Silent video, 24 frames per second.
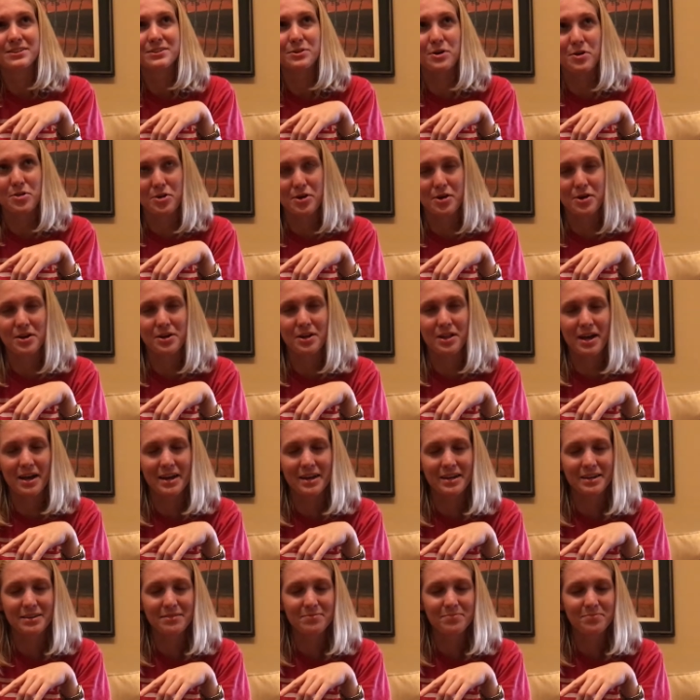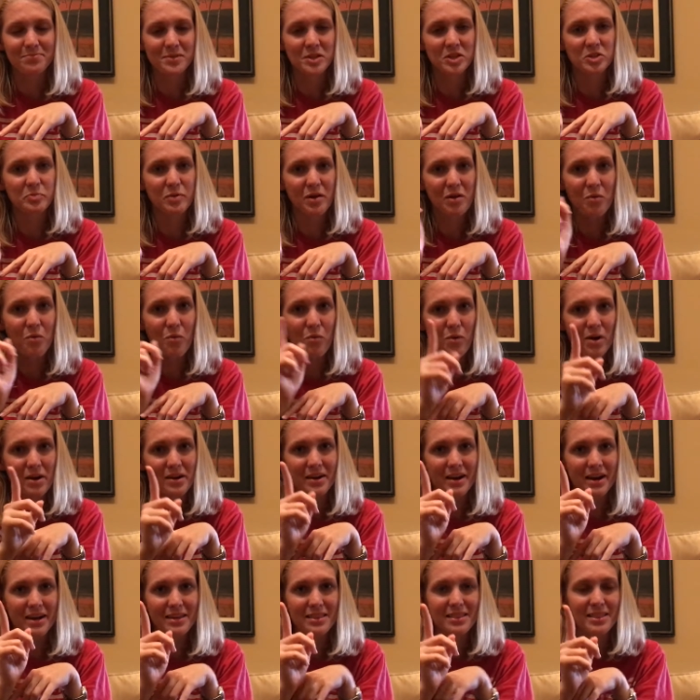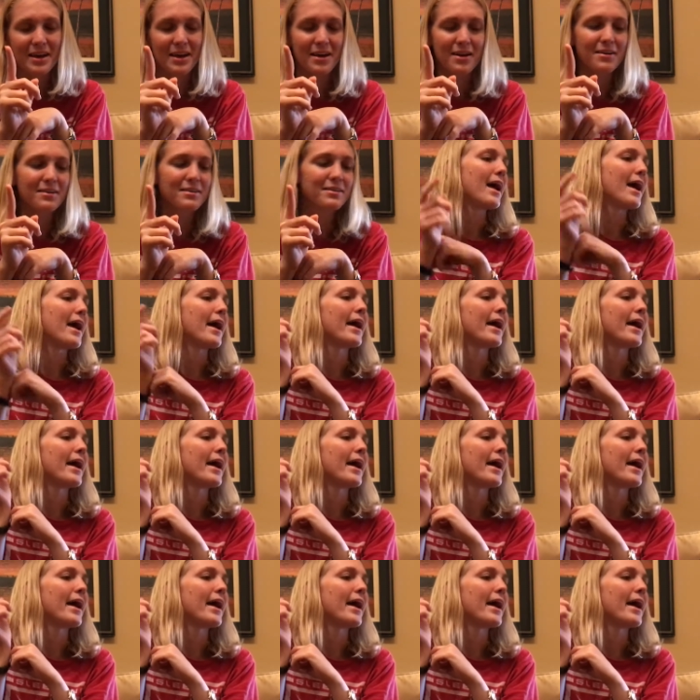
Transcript: North Carolina, and spent 1 night there.